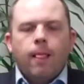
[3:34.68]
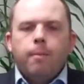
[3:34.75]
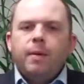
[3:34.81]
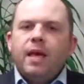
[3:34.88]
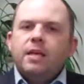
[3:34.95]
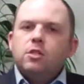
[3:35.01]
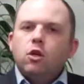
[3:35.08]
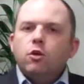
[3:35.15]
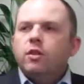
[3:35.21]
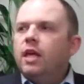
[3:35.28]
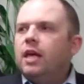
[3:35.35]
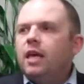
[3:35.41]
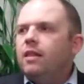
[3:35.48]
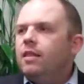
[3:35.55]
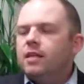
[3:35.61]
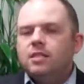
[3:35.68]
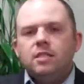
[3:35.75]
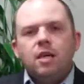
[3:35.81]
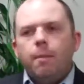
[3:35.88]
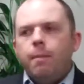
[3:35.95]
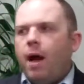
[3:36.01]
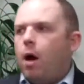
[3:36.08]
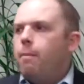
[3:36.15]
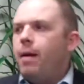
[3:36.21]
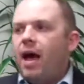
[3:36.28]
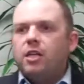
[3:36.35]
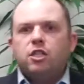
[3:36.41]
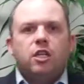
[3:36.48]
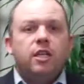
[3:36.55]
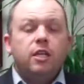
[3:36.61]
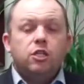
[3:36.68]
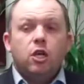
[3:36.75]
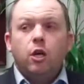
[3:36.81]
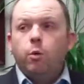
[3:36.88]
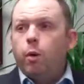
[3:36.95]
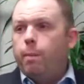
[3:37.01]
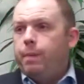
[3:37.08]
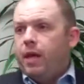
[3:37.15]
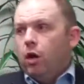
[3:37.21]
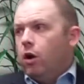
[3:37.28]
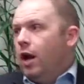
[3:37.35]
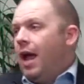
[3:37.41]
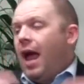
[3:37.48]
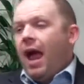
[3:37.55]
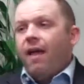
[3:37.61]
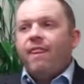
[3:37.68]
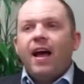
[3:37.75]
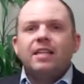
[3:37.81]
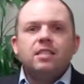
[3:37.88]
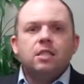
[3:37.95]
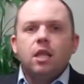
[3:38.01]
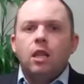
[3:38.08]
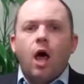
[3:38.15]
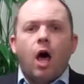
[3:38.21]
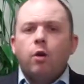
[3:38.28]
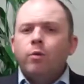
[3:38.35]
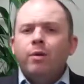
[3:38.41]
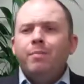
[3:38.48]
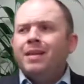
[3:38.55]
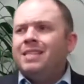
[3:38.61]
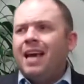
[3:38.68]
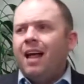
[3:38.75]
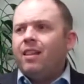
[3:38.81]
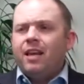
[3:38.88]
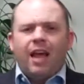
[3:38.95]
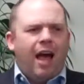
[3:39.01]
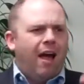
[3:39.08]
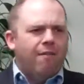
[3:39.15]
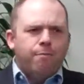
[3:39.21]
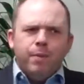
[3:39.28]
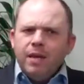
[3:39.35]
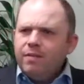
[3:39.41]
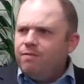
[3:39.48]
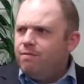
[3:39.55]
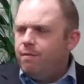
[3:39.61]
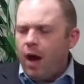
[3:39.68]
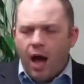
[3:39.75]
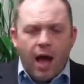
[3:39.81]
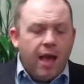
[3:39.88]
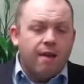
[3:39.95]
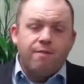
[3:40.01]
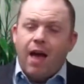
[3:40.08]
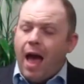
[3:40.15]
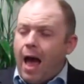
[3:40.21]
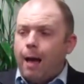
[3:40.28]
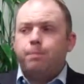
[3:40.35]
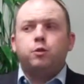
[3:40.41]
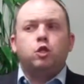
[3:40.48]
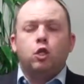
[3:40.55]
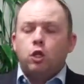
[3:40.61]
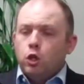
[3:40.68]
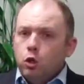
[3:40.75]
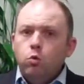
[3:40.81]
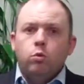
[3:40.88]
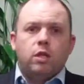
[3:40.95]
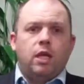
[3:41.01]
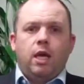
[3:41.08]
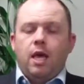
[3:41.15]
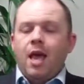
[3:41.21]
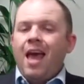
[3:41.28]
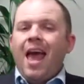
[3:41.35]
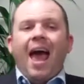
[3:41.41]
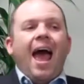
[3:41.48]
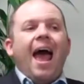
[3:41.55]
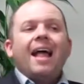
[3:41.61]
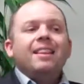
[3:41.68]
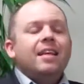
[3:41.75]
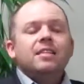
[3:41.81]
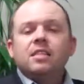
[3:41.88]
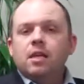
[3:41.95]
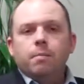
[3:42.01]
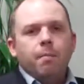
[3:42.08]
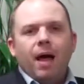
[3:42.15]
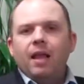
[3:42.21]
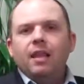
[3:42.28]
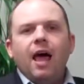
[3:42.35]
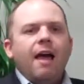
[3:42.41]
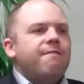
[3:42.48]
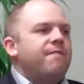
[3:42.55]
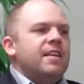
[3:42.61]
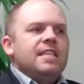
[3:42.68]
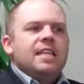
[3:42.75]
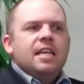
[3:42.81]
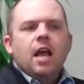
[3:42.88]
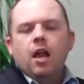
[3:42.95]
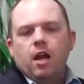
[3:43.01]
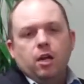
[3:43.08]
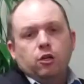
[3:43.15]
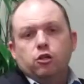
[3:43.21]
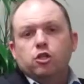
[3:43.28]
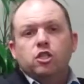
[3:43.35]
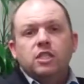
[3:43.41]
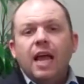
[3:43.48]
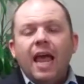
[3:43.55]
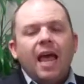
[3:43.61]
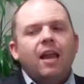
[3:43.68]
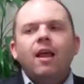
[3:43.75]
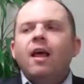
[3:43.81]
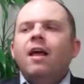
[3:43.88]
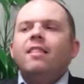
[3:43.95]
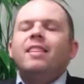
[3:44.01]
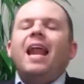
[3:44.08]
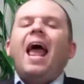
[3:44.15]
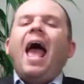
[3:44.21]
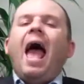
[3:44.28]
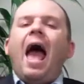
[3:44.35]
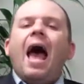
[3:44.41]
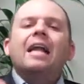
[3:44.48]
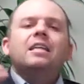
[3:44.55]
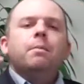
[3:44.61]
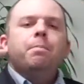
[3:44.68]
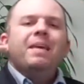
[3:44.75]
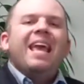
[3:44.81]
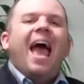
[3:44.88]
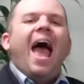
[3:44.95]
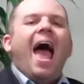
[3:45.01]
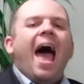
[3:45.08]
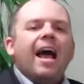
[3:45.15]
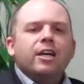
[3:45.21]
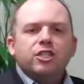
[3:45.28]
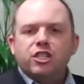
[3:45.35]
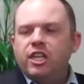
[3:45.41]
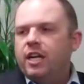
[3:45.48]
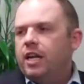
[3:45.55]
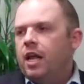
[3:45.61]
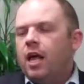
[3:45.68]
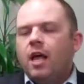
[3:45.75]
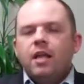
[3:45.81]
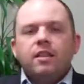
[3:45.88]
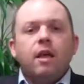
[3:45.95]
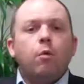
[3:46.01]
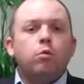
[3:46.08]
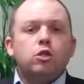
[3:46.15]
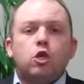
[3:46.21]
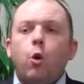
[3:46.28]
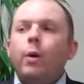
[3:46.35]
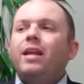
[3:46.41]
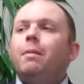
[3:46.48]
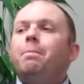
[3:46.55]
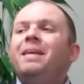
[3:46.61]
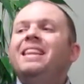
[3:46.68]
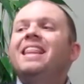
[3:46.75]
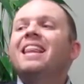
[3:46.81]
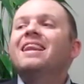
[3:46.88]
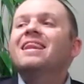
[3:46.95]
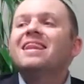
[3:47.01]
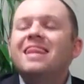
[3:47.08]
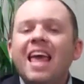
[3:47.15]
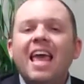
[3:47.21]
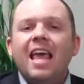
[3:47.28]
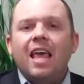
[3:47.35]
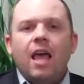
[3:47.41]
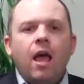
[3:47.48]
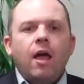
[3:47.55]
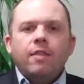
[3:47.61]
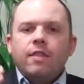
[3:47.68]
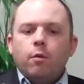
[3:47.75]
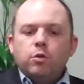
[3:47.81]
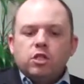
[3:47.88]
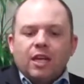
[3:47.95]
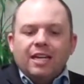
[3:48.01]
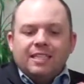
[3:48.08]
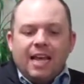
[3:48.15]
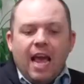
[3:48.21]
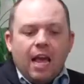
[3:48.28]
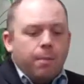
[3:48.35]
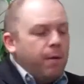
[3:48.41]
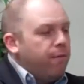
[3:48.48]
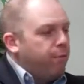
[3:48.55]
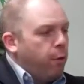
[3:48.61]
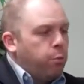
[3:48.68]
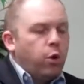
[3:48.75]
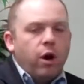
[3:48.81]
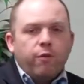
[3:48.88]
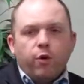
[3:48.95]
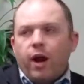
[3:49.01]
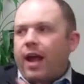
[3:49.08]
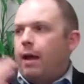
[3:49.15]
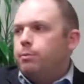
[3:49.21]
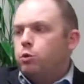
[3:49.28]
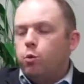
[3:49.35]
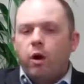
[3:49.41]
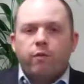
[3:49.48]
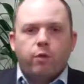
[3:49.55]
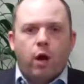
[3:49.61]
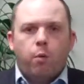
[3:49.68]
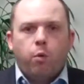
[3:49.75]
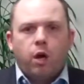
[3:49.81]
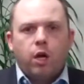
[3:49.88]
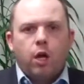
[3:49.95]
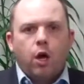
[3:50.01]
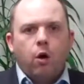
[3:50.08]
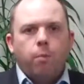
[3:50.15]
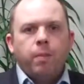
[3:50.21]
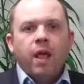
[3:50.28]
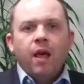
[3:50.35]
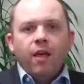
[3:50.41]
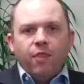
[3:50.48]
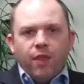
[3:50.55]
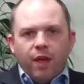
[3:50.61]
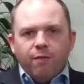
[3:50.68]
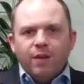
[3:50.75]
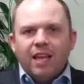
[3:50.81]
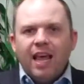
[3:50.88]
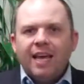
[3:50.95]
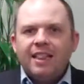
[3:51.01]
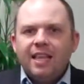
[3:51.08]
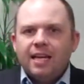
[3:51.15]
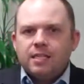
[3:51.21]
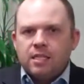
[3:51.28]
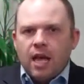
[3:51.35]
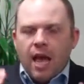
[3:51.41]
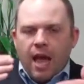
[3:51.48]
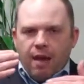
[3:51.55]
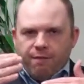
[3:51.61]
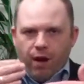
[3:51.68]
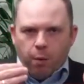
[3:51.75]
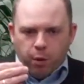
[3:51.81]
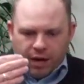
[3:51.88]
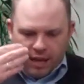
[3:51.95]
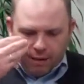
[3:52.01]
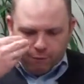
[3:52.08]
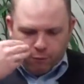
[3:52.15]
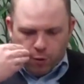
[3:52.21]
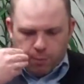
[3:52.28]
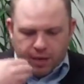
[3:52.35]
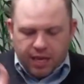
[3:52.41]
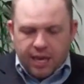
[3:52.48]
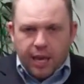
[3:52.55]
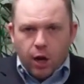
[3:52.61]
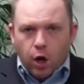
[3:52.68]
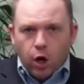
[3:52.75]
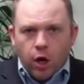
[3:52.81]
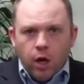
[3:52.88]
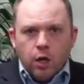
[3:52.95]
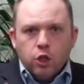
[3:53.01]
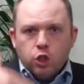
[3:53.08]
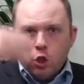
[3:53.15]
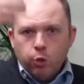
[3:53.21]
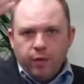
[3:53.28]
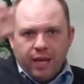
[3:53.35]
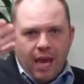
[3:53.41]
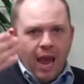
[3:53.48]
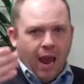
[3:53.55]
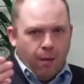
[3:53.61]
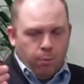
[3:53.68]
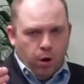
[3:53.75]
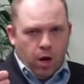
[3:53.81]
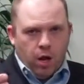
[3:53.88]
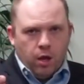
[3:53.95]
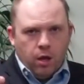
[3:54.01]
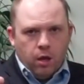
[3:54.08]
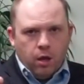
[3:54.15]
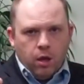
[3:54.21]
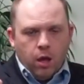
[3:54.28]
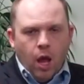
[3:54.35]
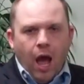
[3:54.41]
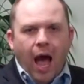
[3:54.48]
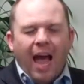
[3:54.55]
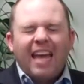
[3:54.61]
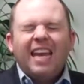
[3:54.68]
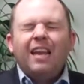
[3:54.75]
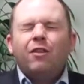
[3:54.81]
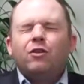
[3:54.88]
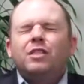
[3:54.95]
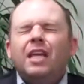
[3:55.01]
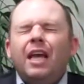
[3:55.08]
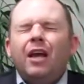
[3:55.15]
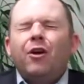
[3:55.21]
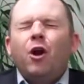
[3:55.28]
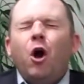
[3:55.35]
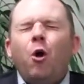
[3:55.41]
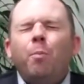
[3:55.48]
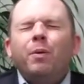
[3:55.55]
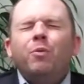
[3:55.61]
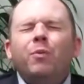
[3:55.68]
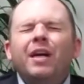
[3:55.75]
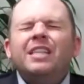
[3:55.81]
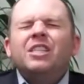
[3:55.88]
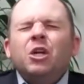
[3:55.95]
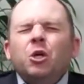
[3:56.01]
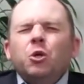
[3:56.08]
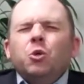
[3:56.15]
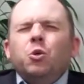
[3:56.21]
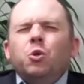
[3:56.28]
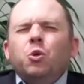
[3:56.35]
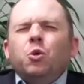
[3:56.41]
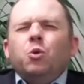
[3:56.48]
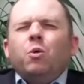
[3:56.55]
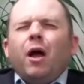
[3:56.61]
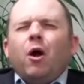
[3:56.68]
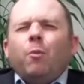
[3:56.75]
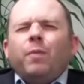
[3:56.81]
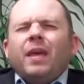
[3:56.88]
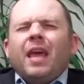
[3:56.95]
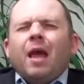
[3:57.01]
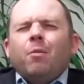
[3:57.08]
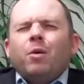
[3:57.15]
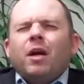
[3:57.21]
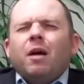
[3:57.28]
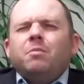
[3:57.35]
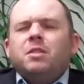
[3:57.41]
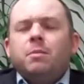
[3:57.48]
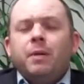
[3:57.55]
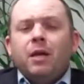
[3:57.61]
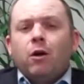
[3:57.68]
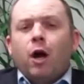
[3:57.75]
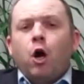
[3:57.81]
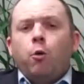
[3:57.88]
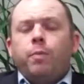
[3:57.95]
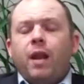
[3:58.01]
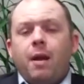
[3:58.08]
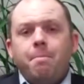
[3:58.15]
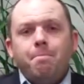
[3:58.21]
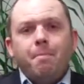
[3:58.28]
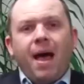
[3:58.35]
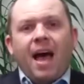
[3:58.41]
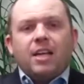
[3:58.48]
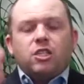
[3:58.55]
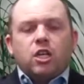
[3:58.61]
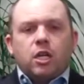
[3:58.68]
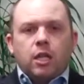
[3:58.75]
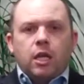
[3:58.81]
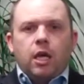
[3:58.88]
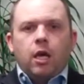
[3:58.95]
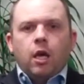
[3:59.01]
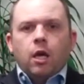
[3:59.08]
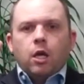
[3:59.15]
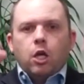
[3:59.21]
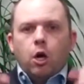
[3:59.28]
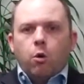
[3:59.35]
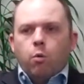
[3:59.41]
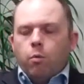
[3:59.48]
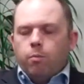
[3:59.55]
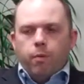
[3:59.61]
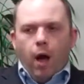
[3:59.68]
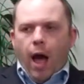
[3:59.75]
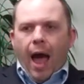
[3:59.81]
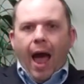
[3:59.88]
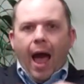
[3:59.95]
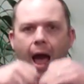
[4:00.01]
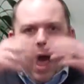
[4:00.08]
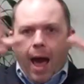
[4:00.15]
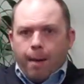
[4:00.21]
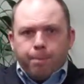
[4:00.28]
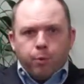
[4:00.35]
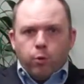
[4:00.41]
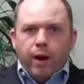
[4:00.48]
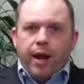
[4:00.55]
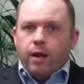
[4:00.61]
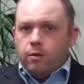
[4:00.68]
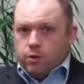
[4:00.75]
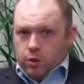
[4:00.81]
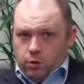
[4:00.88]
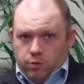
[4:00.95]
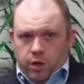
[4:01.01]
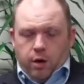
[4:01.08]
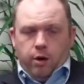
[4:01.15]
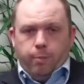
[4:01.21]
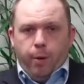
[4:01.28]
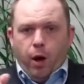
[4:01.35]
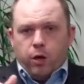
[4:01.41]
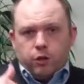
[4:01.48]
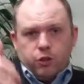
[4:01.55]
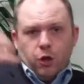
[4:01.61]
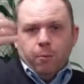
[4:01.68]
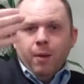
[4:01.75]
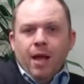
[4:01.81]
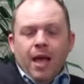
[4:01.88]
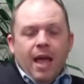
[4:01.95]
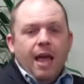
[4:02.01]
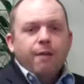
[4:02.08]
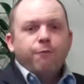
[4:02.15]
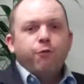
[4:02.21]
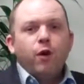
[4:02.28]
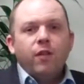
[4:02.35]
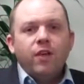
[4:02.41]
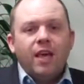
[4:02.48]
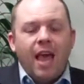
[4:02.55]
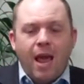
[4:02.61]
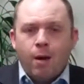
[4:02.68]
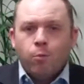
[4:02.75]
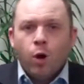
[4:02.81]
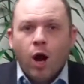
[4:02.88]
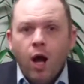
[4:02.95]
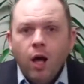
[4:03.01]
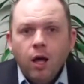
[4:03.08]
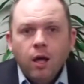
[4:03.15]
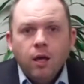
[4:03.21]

Because they're thinking that somehow magically it's going to appear, and that's the lottery mentality. I have absolutely had this in my life and did not understand that it had to be action that was going to be the thing that was going to take me from wherever I am to wherever I want to go. Think of it like this. If I want to get from here to the camera, I can either sit here and hope and wish, ooh, I hope the camera comes to me, or I hope that I magically, apparate, to use a Harry Potter term, in front of the camera.